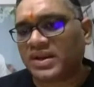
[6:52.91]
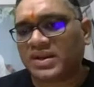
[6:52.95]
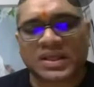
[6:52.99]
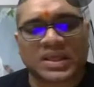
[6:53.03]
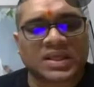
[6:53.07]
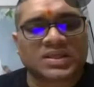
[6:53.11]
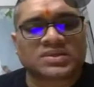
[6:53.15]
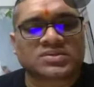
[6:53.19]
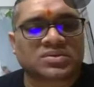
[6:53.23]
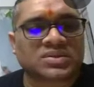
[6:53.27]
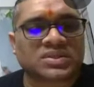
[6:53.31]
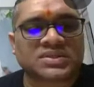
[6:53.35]
Right?
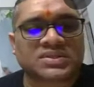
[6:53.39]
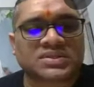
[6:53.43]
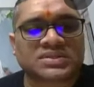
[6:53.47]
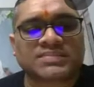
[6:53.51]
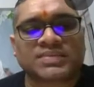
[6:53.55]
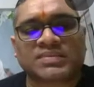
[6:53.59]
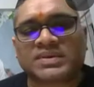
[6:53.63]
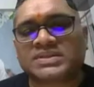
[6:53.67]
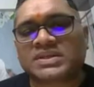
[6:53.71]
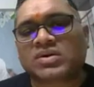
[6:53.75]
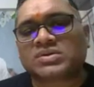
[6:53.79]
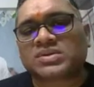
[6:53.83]
So this is the
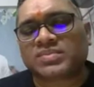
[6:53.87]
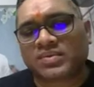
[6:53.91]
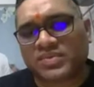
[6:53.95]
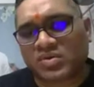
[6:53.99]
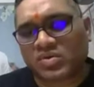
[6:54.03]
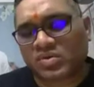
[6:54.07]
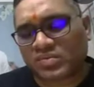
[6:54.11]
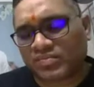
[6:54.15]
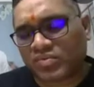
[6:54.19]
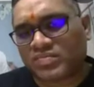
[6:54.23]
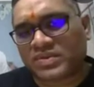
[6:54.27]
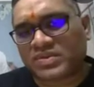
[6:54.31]
simple basic concept of
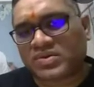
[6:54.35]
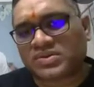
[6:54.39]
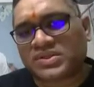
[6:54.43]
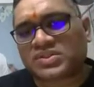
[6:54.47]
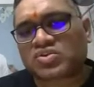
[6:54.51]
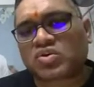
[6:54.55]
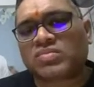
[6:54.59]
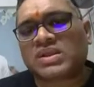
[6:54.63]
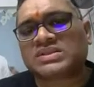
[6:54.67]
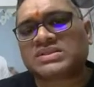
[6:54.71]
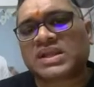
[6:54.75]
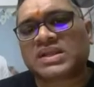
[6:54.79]
the bone pathology.
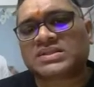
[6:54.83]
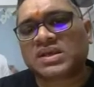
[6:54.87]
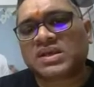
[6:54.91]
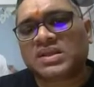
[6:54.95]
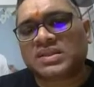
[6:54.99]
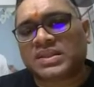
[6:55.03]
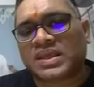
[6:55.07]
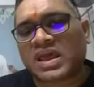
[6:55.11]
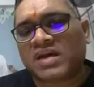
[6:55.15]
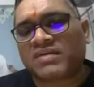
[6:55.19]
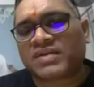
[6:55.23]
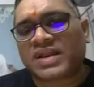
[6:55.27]
Stromal cells,
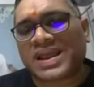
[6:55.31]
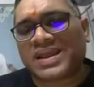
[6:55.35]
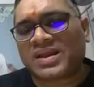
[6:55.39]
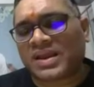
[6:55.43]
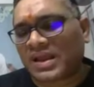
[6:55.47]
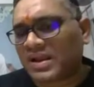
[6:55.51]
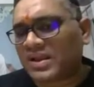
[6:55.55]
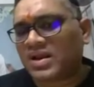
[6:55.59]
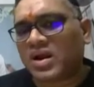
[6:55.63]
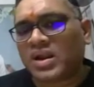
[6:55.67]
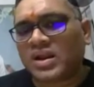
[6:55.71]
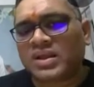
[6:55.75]
they have
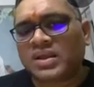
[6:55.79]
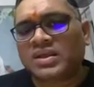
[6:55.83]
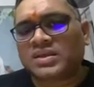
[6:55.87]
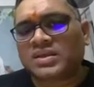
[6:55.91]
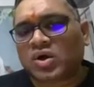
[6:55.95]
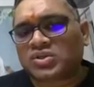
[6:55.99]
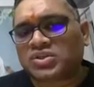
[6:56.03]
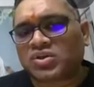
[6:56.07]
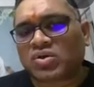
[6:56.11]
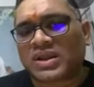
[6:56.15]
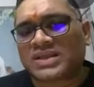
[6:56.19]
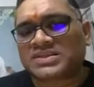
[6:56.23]
rank L ligand.
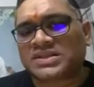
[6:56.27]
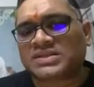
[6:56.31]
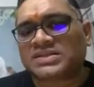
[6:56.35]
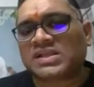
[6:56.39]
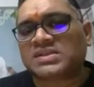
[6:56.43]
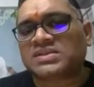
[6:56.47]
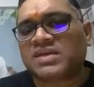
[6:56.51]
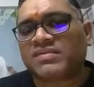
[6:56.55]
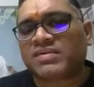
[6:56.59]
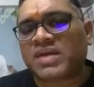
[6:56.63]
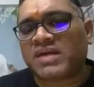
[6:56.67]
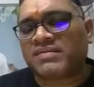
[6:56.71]
Osteoclastic
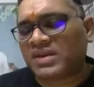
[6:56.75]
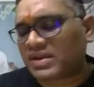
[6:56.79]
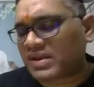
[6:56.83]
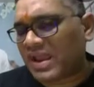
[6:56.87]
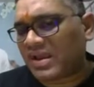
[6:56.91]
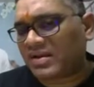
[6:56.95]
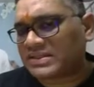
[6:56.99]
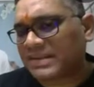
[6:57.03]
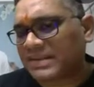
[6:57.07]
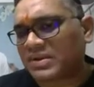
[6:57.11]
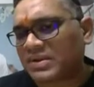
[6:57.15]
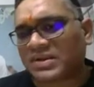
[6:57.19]
cells, they will be having
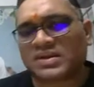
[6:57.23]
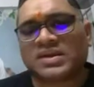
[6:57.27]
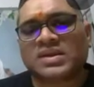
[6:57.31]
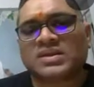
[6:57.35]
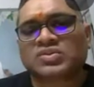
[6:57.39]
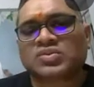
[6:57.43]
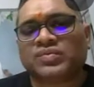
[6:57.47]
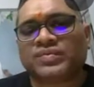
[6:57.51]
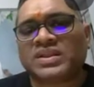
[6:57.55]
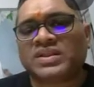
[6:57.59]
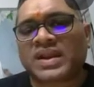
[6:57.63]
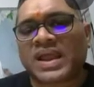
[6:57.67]
rank receptor.
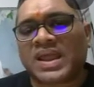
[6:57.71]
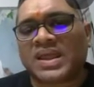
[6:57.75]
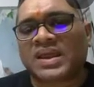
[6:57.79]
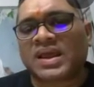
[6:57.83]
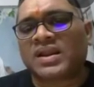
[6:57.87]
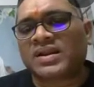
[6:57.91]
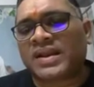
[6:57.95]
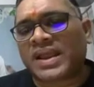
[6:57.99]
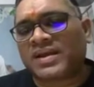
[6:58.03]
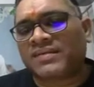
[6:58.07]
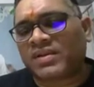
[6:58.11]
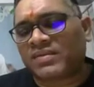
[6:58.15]
So when rank
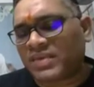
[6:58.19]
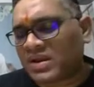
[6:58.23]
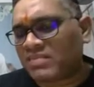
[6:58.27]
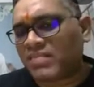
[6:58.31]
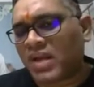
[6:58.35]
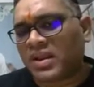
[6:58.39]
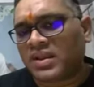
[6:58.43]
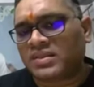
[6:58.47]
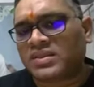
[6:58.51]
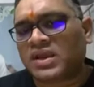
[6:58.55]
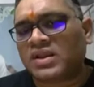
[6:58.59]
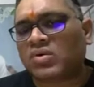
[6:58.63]
L and rank will be
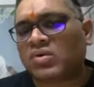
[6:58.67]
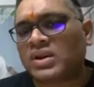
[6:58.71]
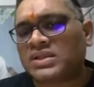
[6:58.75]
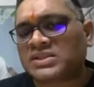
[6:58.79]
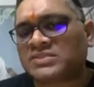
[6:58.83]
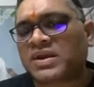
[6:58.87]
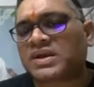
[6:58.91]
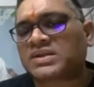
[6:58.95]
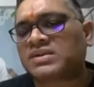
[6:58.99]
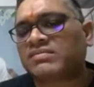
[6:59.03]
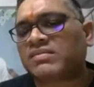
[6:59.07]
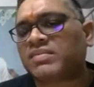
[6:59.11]
combining, then only
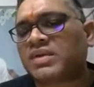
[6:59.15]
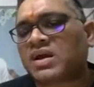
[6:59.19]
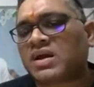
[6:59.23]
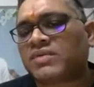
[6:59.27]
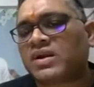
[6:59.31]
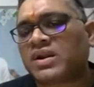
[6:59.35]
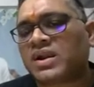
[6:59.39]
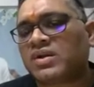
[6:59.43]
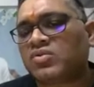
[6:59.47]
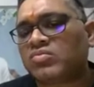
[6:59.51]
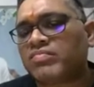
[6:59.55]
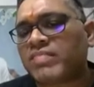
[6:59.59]
this precursor will be
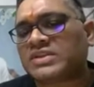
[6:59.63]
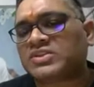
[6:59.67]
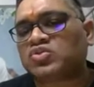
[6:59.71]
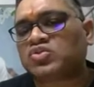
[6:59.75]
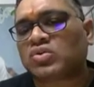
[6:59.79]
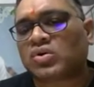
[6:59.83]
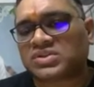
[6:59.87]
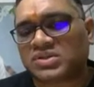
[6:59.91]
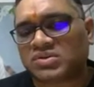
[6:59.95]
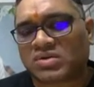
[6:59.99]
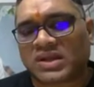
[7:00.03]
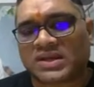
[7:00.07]
converted into
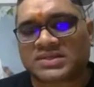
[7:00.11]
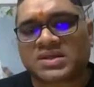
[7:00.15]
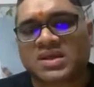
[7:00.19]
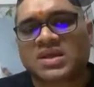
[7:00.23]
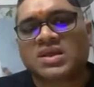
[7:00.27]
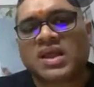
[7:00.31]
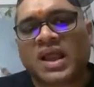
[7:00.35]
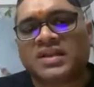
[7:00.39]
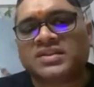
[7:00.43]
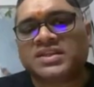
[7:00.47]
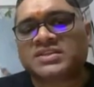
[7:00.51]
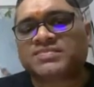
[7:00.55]
mature osteoblast.
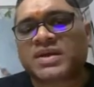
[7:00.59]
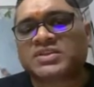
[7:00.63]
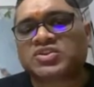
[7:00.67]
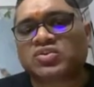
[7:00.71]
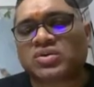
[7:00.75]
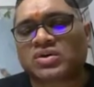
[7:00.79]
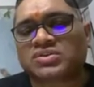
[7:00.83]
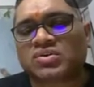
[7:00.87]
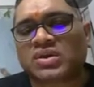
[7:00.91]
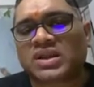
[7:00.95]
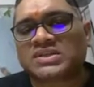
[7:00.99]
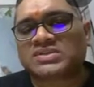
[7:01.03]
And this
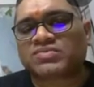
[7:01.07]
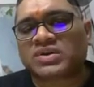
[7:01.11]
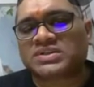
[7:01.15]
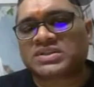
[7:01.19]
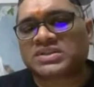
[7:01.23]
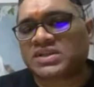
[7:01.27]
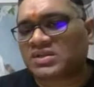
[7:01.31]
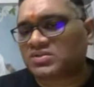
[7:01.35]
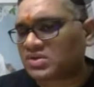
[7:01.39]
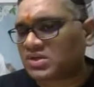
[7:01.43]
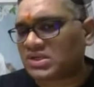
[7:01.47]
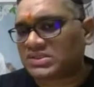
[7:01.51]
mature osteoblast, what
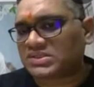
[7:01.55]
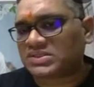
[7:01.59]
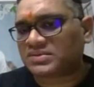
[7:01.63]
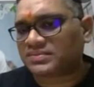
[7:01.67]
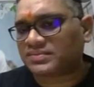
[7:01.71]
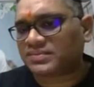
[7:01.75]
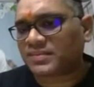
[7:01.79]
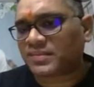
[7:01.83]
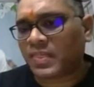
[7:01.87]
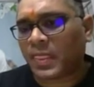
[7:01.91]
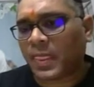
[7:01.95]
is this osteoblast?